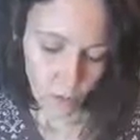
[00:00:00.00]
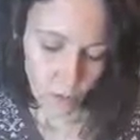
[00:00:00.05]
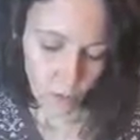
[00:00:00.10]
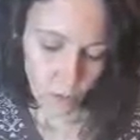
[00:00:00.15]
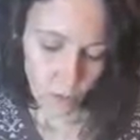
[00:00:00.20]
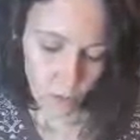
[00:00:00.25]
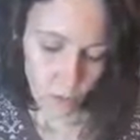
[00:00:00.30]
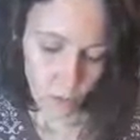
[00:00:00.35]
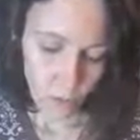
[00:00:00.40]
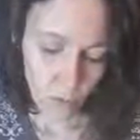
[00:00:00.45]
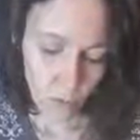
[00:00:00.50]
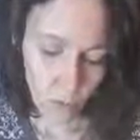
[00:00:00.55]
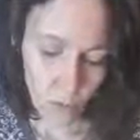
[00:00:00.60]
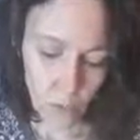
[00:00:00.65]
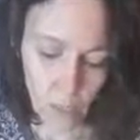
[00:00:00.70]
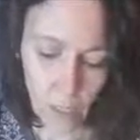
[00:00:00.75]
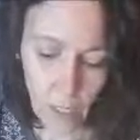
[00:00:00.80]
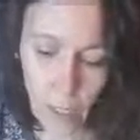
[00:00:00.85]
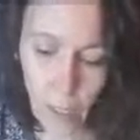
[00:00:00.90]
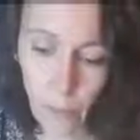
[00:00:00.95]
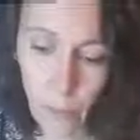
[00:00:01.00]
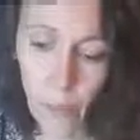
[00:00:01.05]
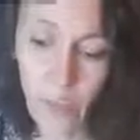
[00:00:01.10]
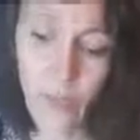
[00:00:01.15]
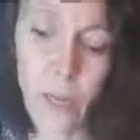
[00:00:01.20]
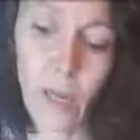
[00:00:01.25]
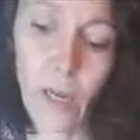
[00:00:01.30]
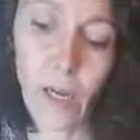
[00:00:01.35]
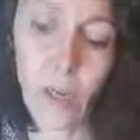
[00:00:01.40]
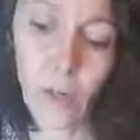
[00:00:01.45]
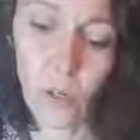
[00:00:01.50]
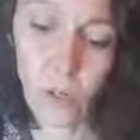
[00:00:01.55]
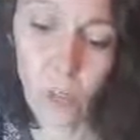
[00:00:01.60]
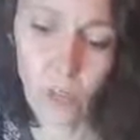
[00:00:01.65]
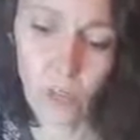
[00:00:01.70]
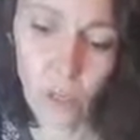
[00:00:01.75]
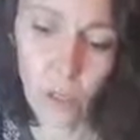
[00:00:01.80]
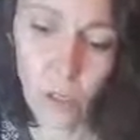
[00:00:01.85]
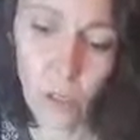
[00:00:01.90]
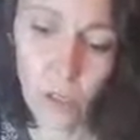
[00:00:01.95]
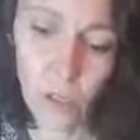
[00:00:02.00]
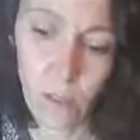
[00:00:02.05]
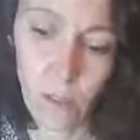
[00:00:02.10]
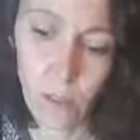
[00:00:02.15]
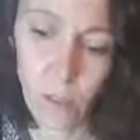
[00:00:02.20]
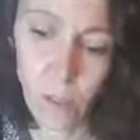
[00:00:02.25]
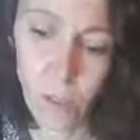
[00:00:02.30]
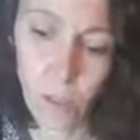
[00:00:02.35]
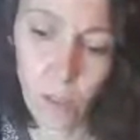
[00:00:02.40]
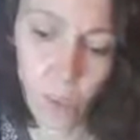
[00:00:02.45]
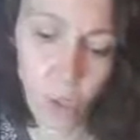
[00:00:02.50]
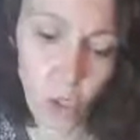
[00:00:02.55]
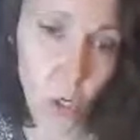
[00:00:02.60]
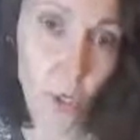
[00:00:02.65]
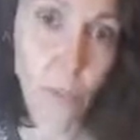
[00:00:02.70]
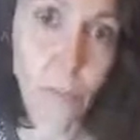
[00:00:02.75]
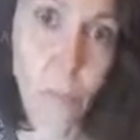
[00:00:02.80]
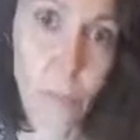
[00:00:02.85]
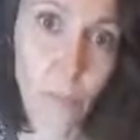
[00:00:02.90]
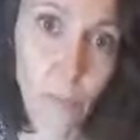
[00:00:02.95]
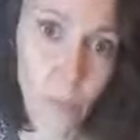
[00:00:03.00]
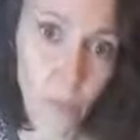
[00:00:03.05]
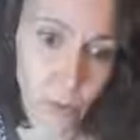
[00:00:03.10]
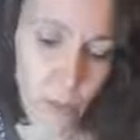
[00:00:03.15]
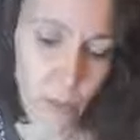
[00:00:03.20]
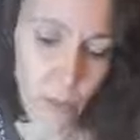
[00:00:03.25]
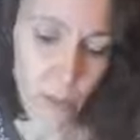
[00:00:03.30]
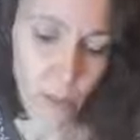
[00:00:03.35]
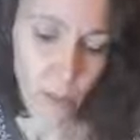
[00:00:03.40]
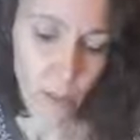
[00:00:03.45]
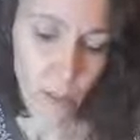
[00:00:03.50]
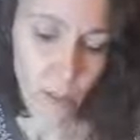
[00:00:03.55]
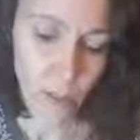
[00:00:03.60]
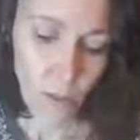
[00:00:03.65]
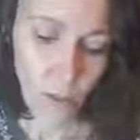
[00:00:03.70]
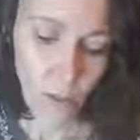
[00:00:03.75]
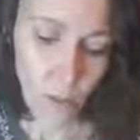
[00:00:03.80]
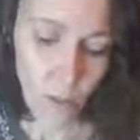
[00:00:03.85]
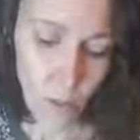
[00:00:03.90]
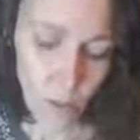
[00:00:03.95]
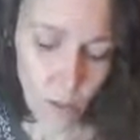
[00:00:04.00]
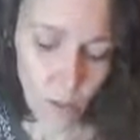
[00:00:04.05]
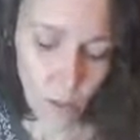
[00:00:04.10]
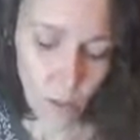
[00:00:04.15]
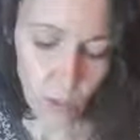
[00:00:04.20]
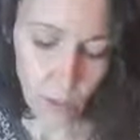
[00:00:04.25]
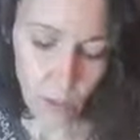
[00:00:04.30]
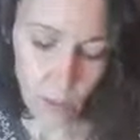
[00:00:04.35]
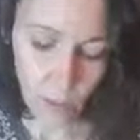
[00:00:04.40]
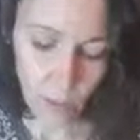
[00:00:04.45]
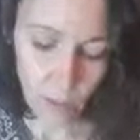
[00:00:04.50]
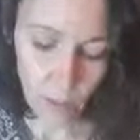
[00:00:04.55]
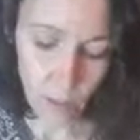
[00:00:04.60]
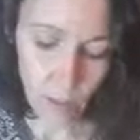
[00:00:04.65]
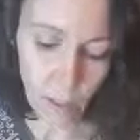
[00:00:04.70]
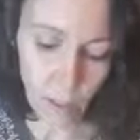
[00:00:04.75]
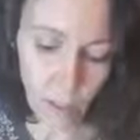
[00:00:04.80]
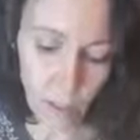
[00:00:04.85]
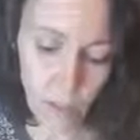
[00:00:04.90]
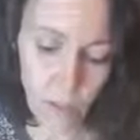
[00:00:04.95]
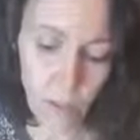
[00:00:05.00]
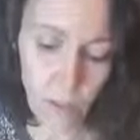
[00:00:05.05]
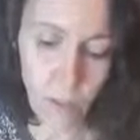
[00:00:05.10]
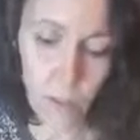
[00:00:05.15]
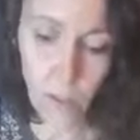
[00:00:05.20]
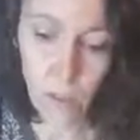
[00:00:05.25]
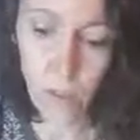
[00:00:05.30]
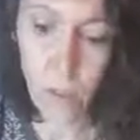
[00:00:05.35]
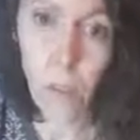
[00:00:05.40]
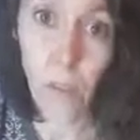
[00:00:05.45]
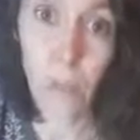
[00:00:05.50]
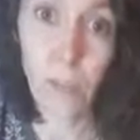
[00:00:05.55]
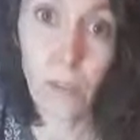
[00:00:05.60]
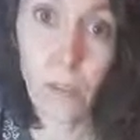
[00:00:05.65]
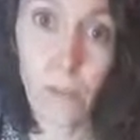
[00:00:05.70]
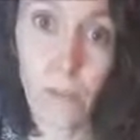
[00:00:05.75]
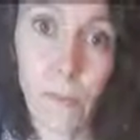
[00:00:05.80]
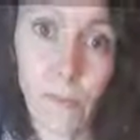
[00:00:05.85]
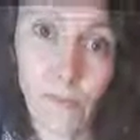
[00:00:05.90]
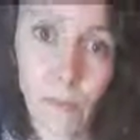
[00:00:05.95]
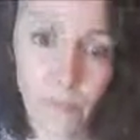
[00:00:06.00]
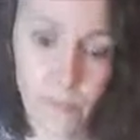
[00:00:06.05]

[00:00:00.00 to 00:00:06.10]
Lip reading: So about a cup of carrots chopped up. Okay, we're going to add the carrots in.